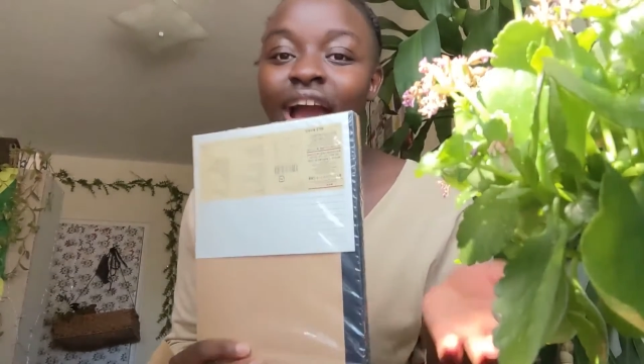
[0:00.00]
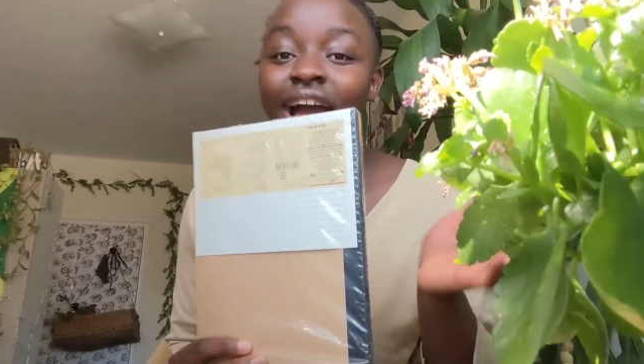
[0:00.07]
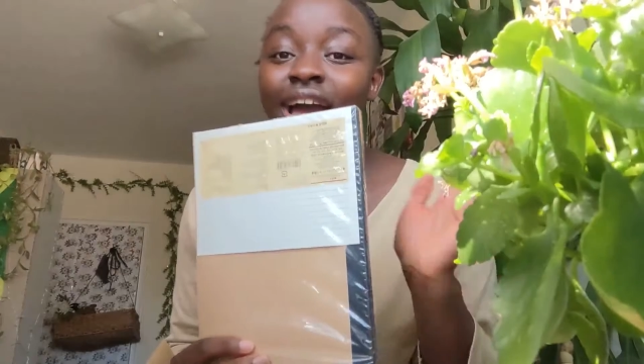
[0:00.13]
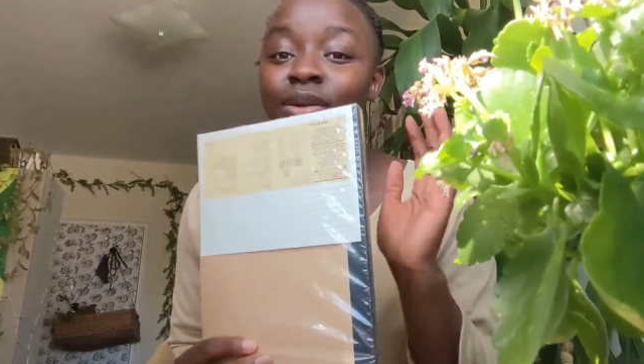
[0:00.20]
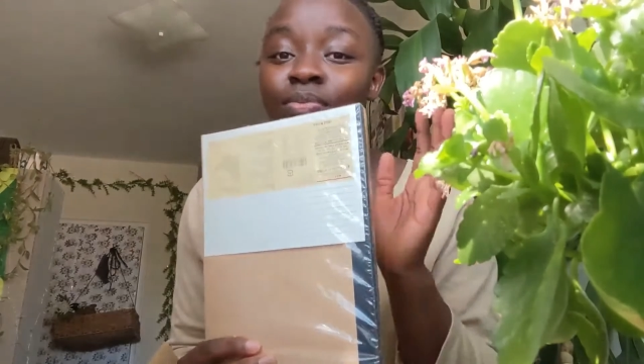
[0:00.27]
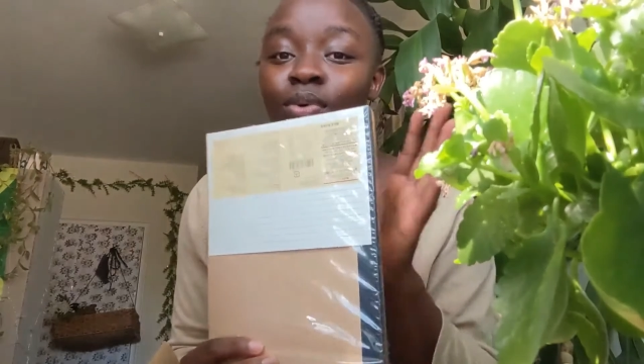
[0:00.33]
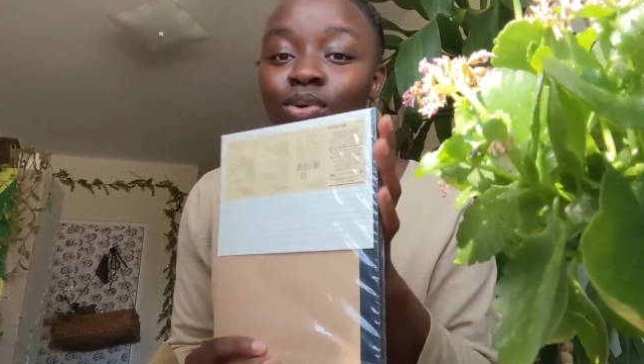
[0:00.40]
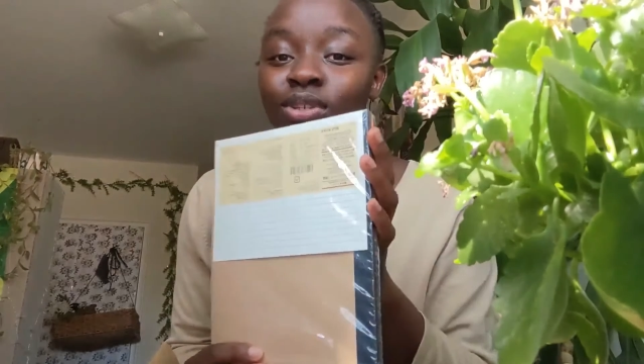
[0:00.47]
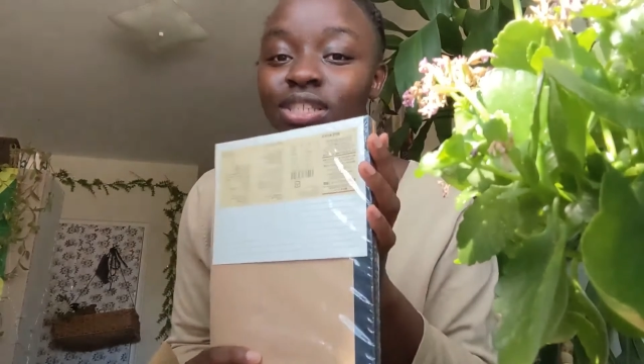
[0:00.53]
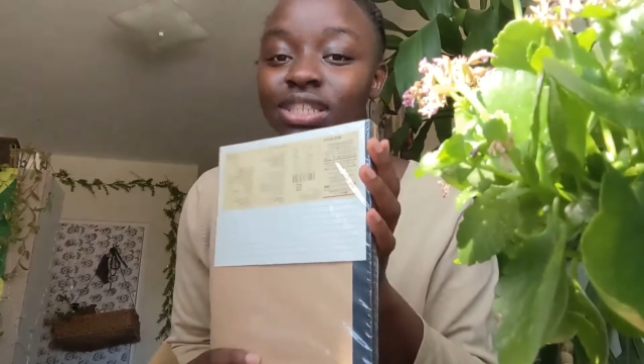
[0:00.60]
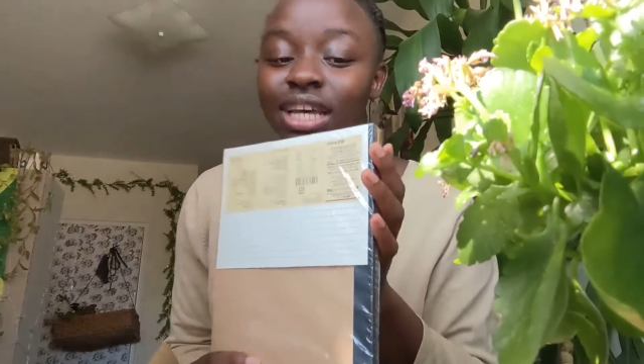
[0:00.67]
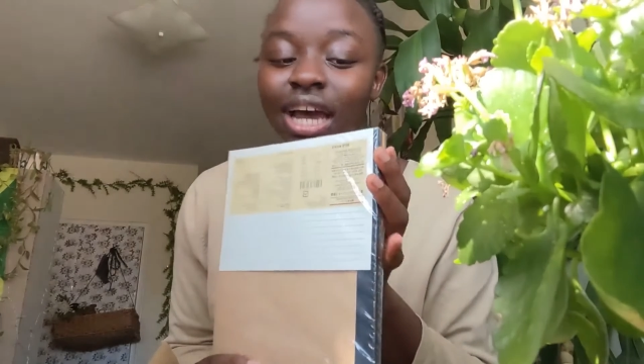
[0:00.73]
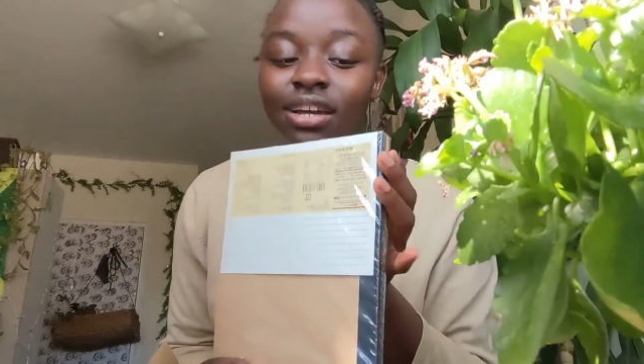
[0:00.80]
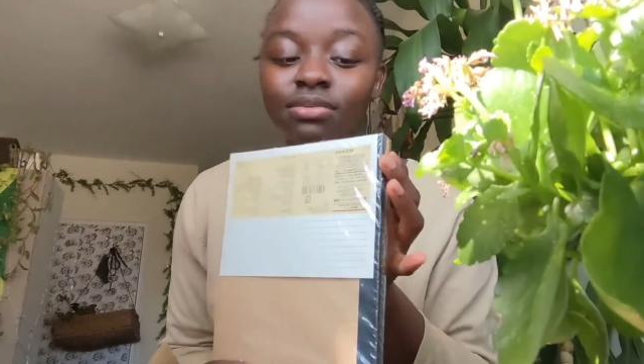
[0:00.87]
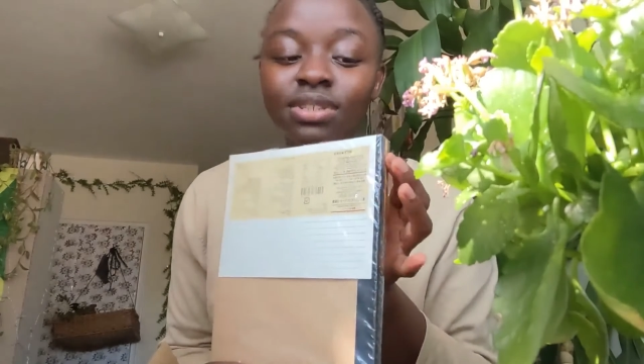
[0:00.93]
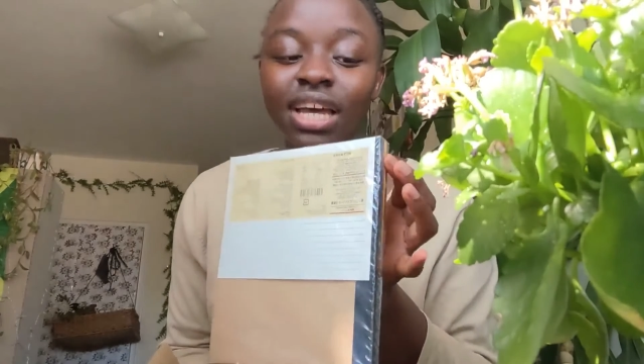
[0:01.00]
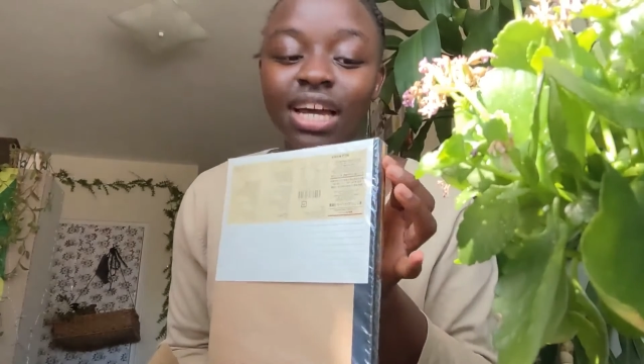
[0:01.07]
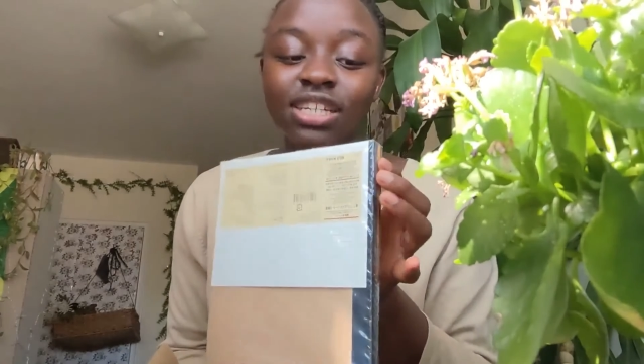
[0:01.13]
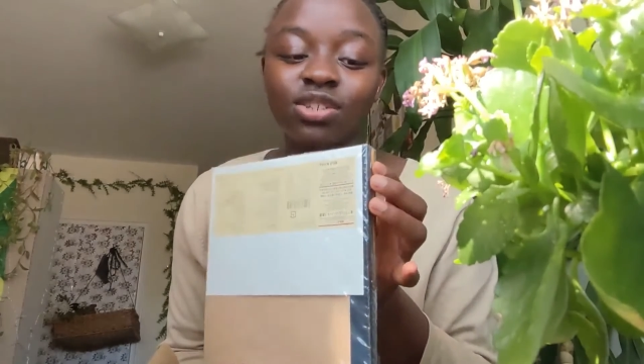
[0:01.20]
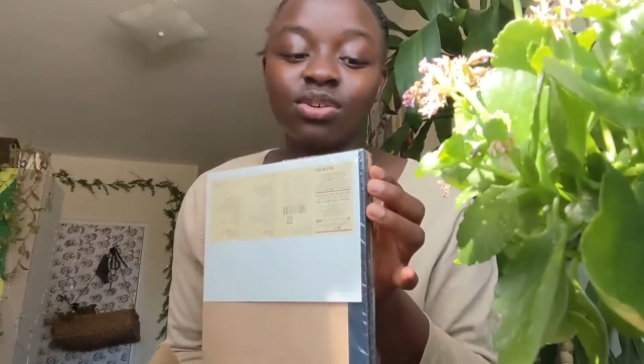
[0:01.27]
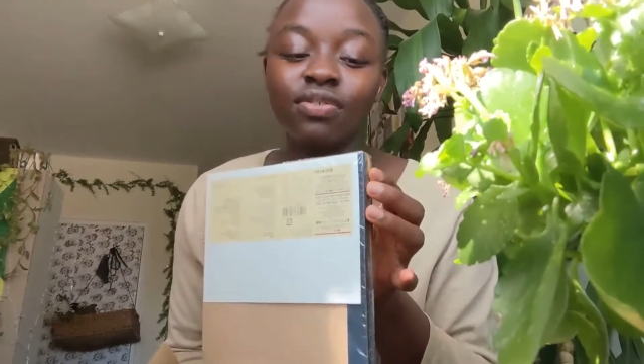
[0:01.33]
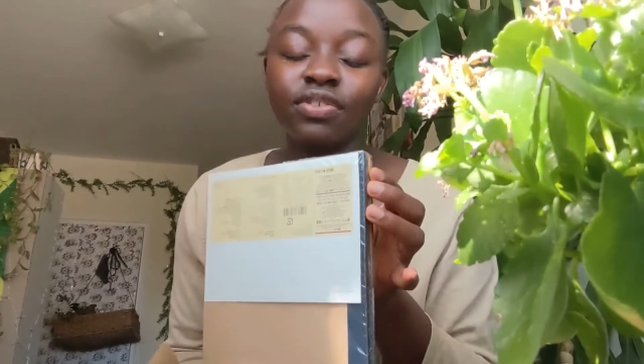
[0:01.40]
and most times
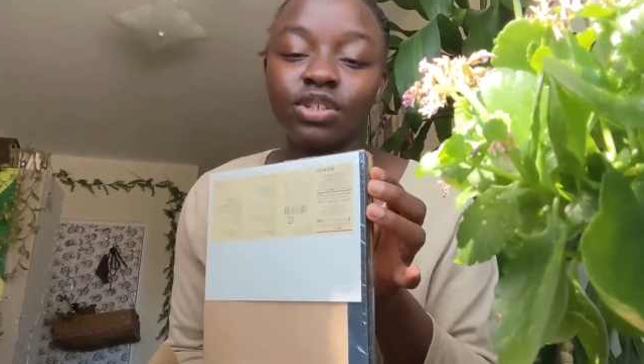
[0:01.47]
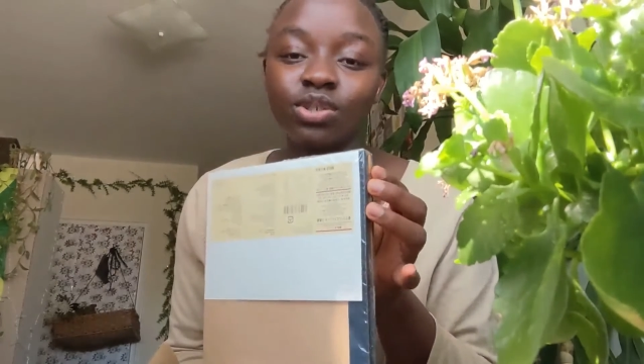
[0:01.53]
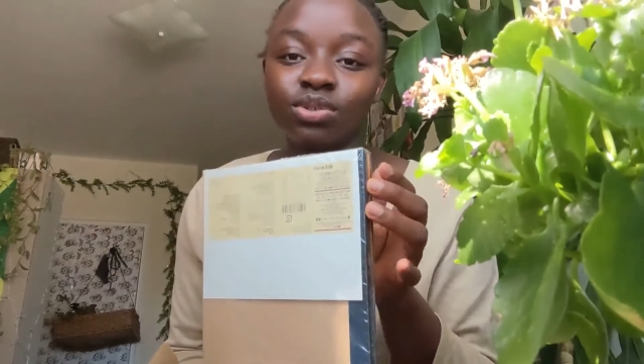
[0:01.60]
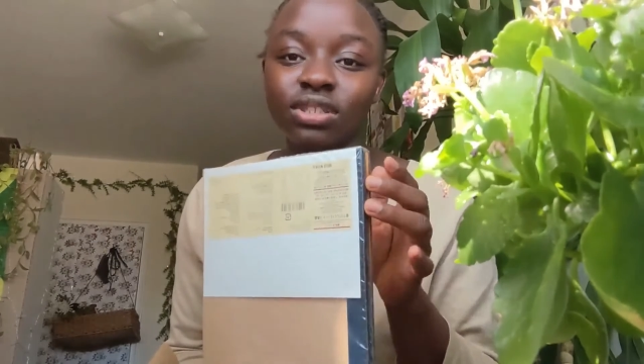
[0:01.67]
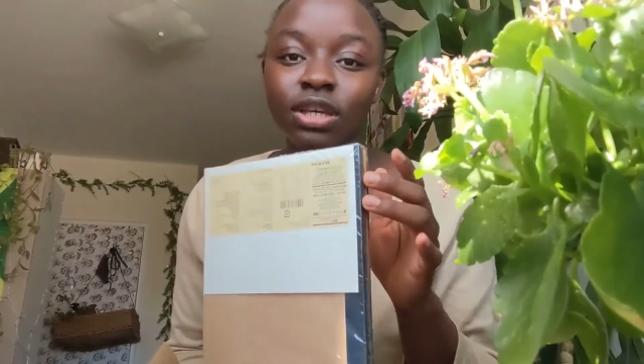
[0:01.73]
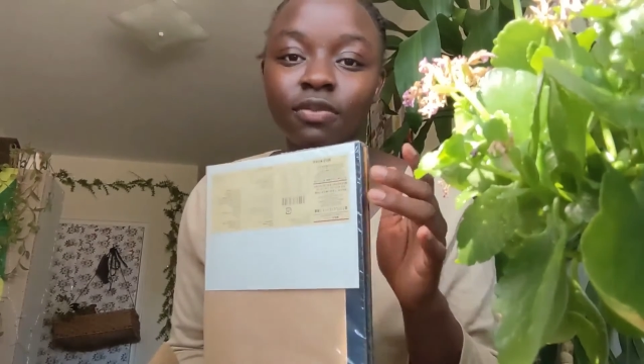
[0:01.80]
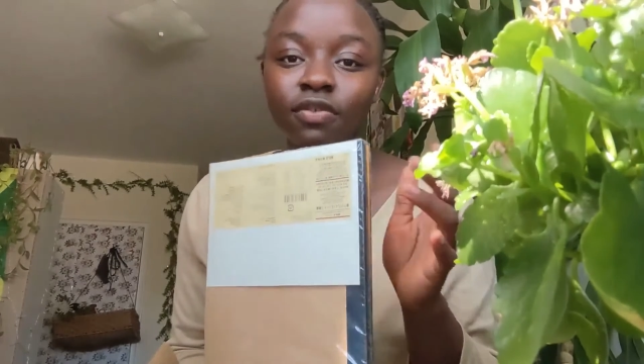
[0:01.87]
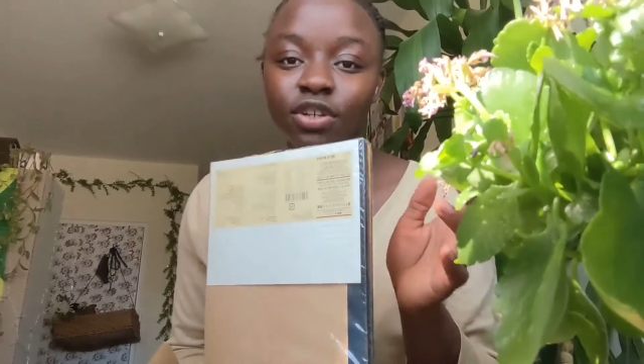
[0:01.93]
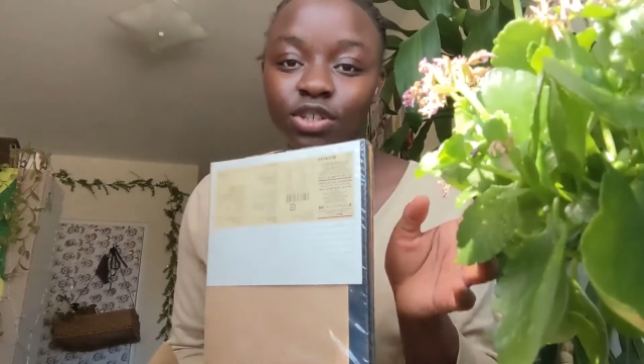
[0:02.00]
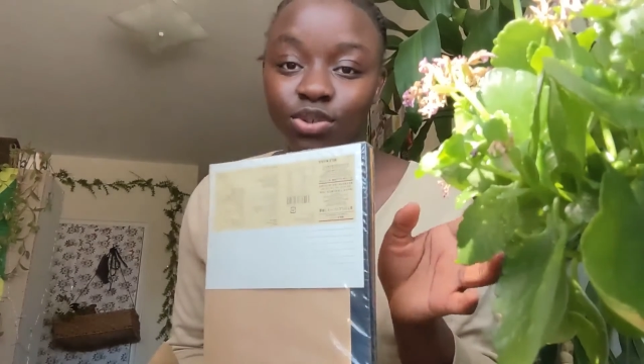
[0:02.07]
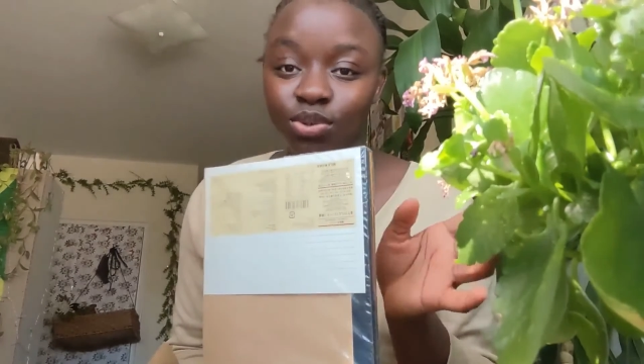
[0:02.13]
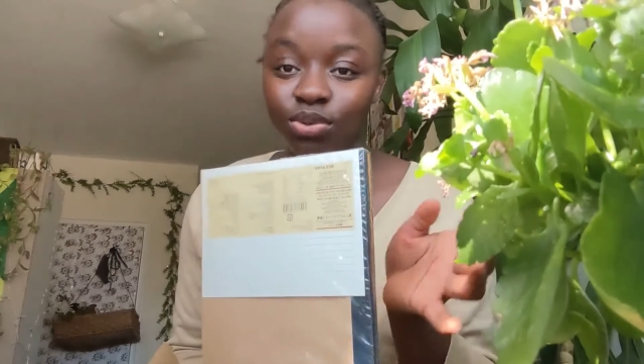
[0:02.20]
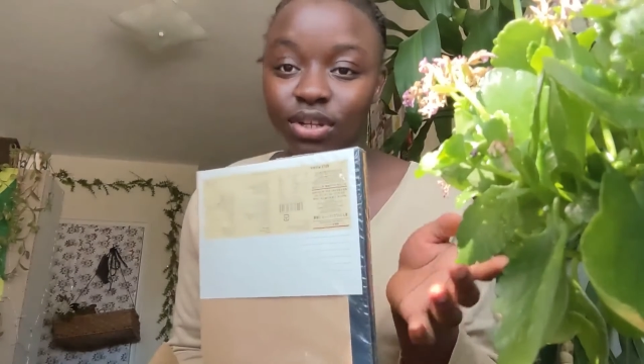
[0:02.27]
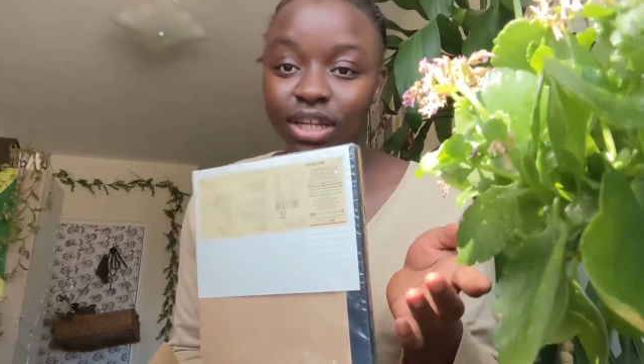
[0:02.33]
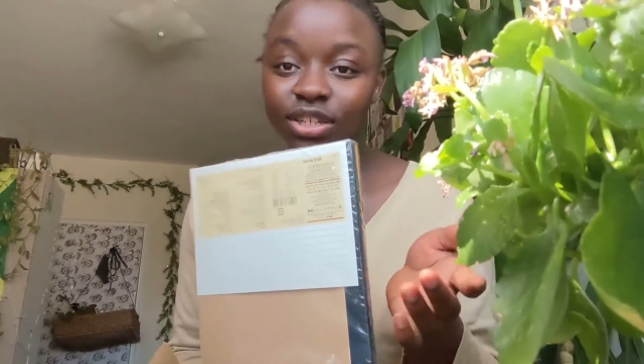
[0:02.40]
I don't even use them for school.